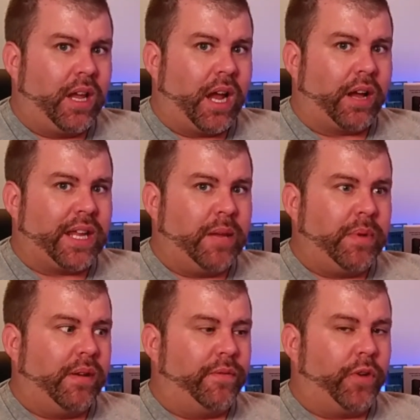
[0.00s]
and I'll keep
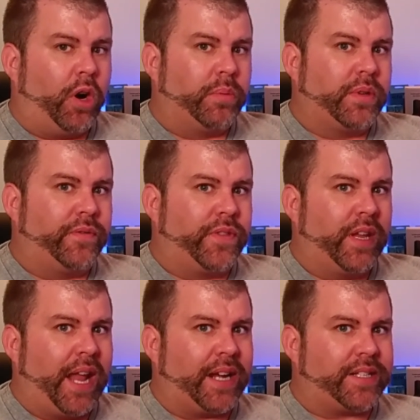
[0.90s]
you informed of
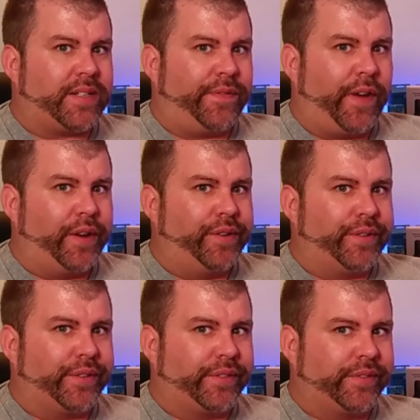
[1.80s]
the next
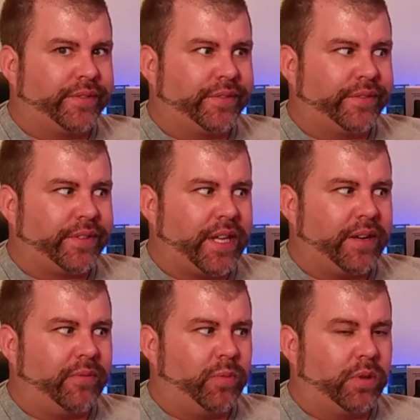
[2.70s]
phone
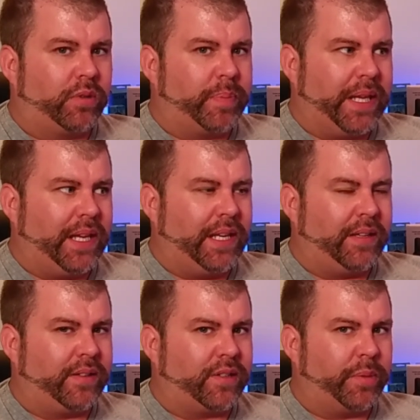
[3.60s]
that will be
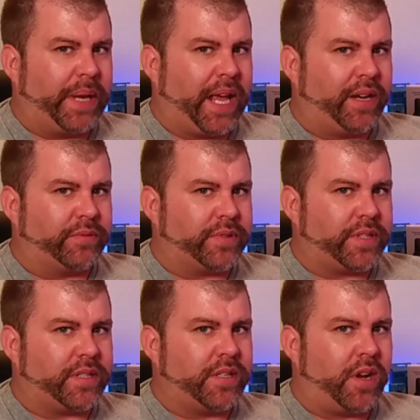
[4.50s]
coming
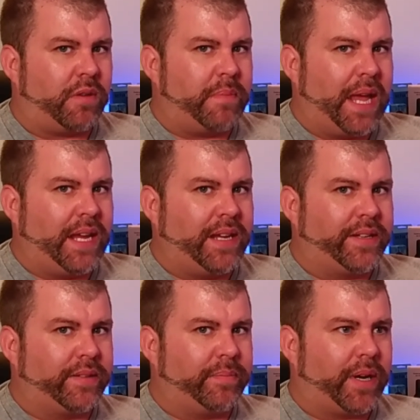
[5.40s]
out, not
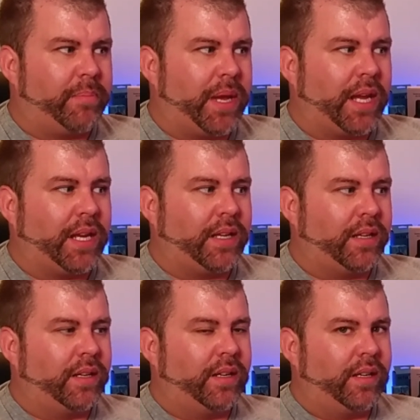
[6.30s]
made by me,
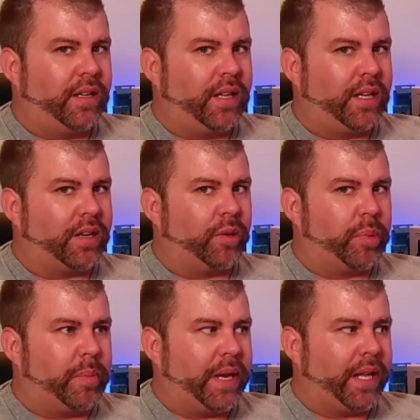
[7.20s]
in a
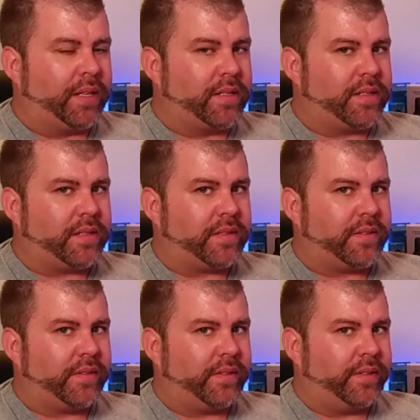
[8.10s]
couple of minutes.
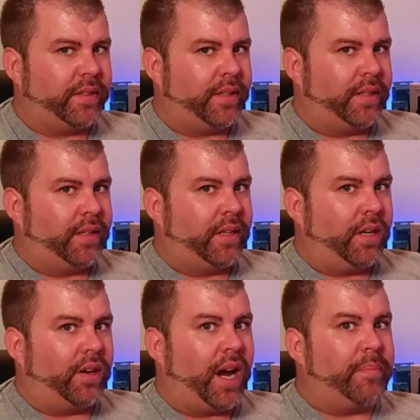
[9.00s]

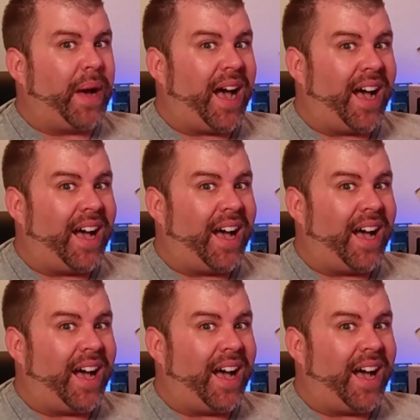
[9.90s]
All right, bye.